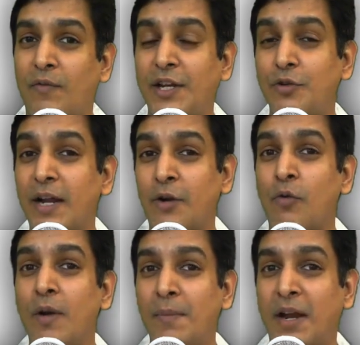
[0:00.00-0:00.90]
Or when you get
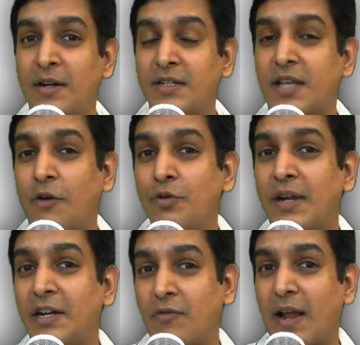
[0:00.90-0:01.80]
OM errors, how
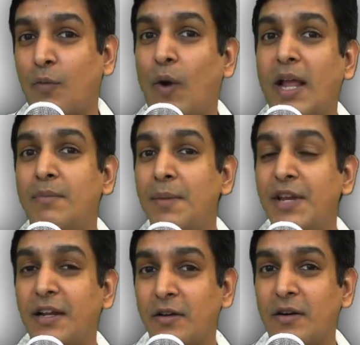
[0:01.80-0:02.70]
you can track via
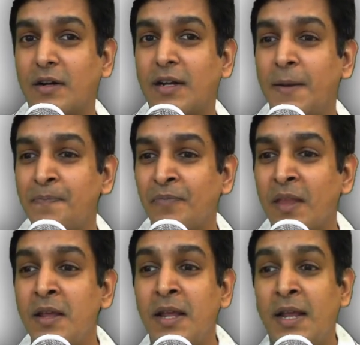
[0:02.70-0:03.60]
memory clerk?
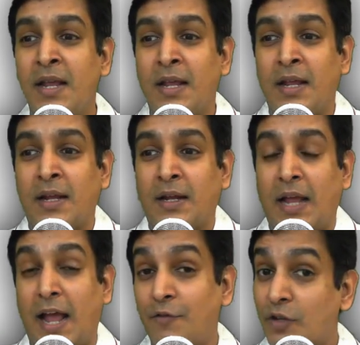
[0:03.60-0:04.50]

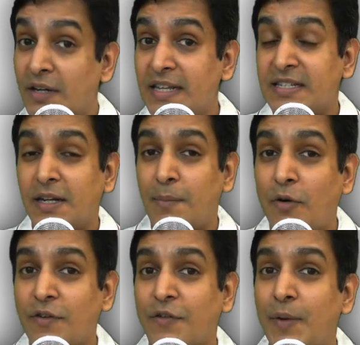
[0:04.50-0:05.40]
Have you done decent
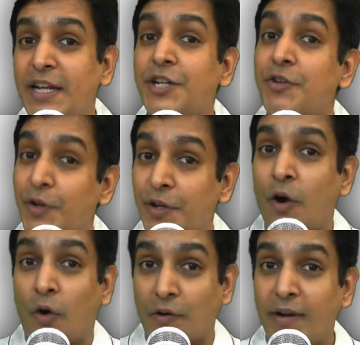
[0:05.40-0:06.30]
amount of query
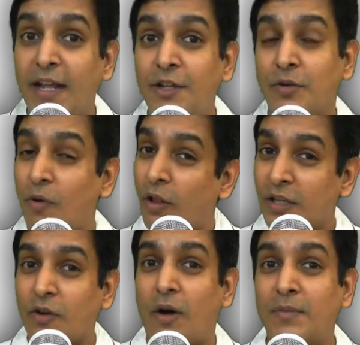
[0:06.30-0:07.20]
tuning already? You know
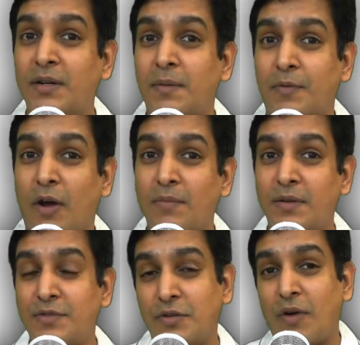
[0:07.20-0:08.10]
all the common
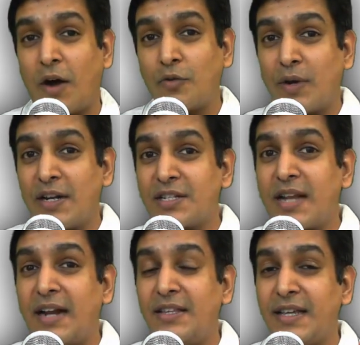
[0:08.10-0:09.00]
problems, you know how to
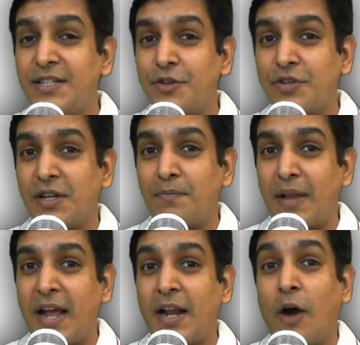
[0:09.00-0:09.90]
understand the execution
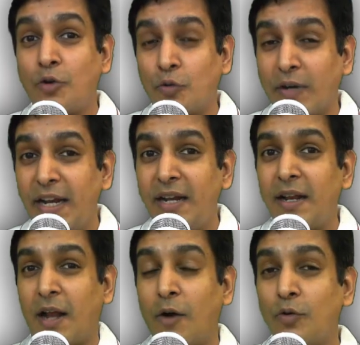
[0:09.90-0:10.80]
plan, how to
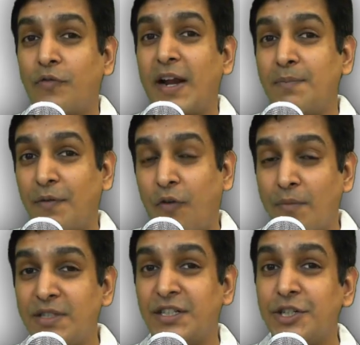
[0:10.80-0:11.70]
read and how to find
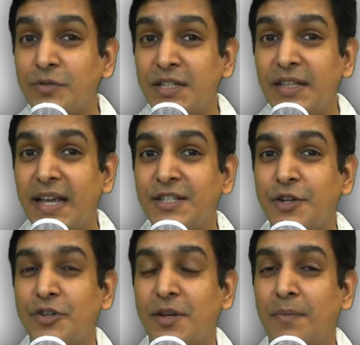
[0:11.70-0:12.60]
performance issues in the
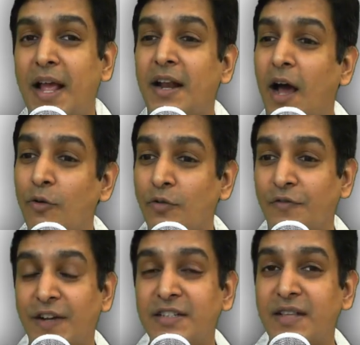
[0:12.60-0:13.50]
execution plan, how
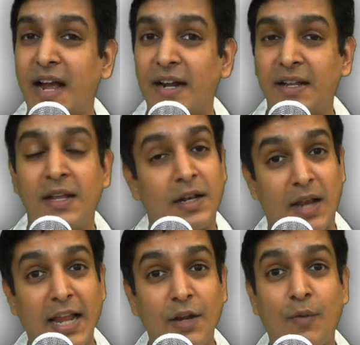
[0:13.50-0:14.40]
to fix that.
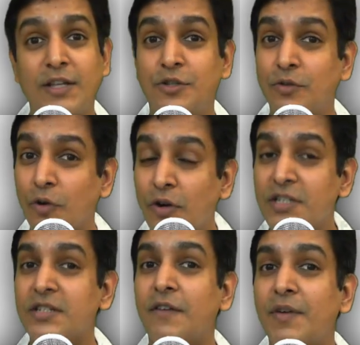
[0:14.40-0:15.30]
Likewise, you know
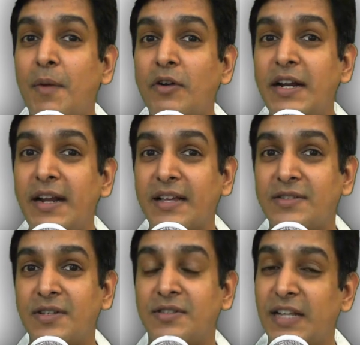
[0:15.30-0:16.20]
good stuff about
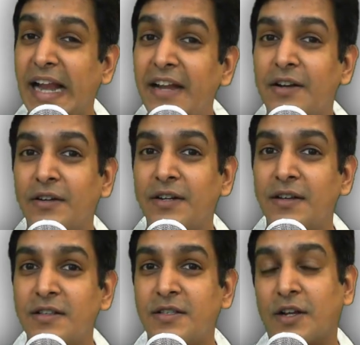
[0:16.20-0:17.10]
indexes, the
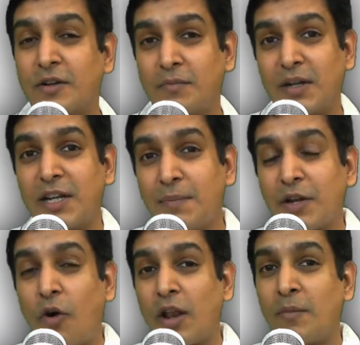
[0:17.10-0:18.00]
internals, the
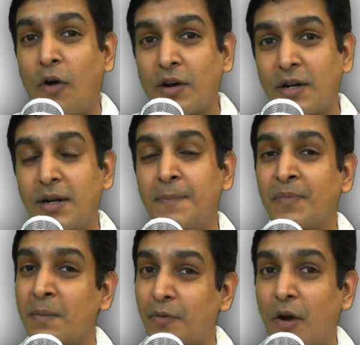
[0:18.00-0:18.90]
multiple column order
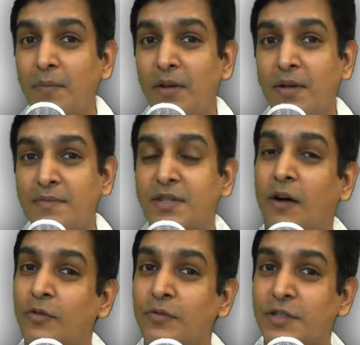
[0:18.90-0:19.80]
problems,
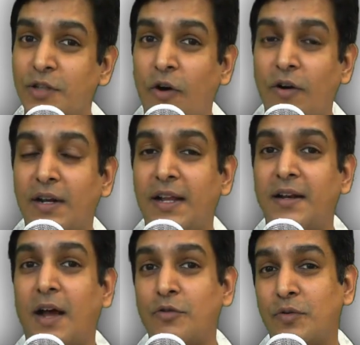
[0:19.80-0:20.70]
how to sort
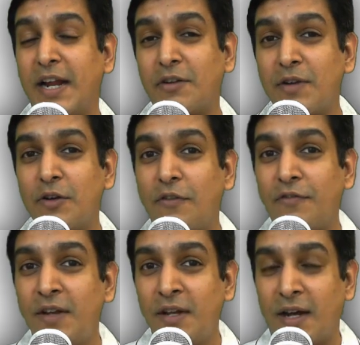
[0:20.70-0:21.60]
and how to get rid
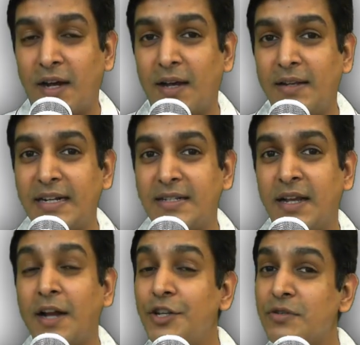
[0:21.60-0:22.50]
of, let's
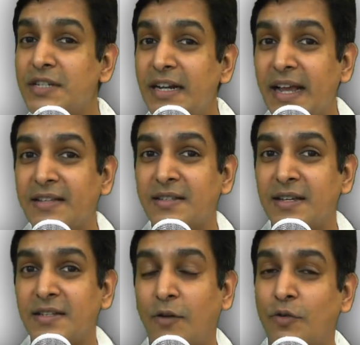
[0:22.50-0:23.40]
say, unused
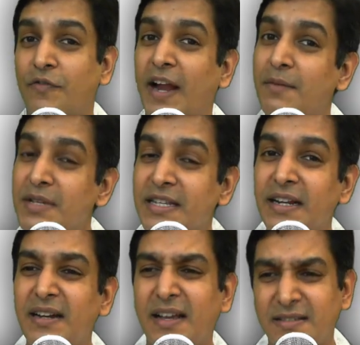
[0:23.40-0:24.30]
indexes, how to find
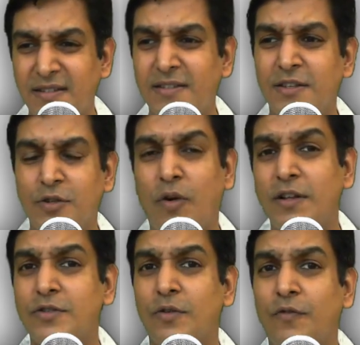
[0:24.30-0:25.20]
missing indexes, so
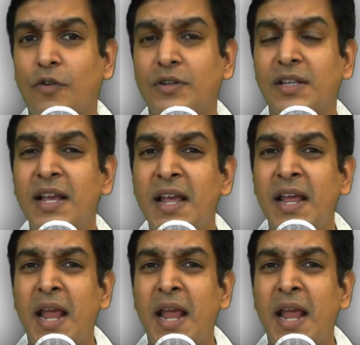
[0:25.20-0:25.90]
on and so forth.